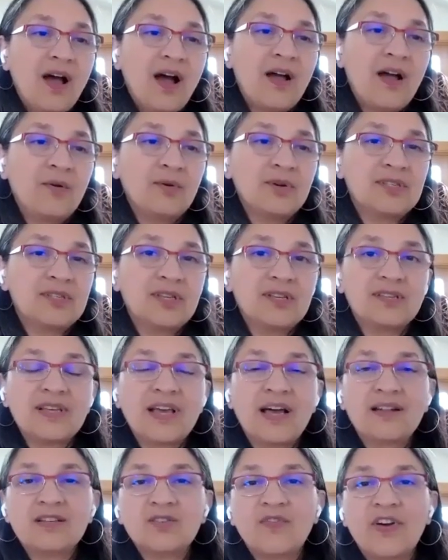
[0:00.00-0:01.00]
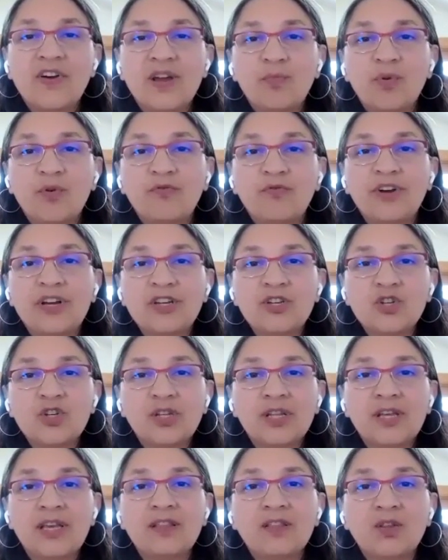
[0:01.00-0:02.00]
I was dissatisfied
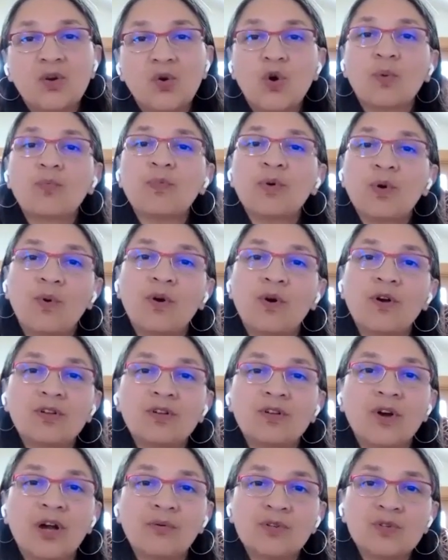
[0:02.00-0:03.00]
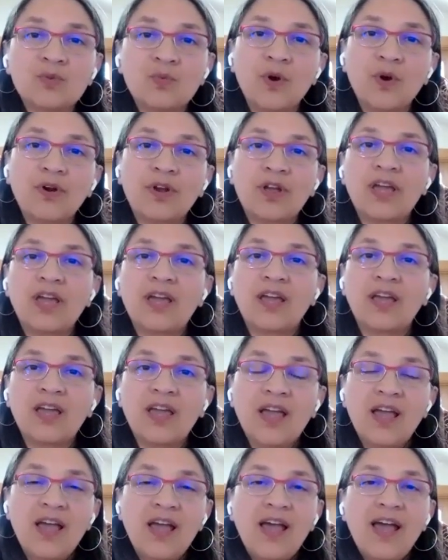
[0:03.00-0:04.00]
professionally in the corporate world where I was working,
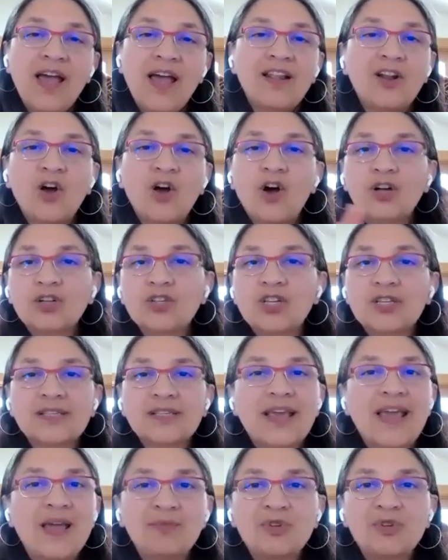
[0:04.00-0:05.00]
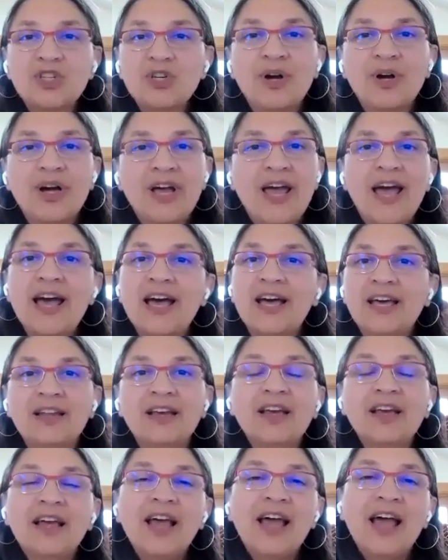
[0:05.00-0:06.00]
and it all just came to a head.
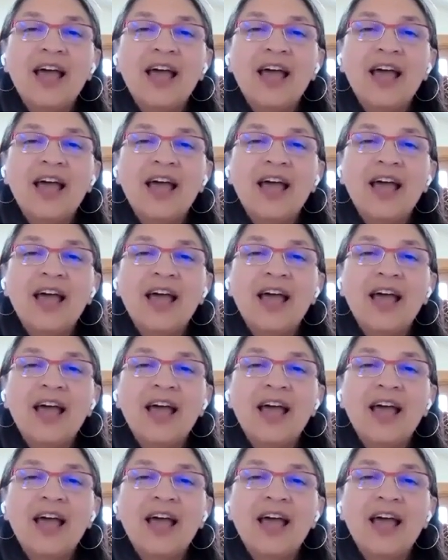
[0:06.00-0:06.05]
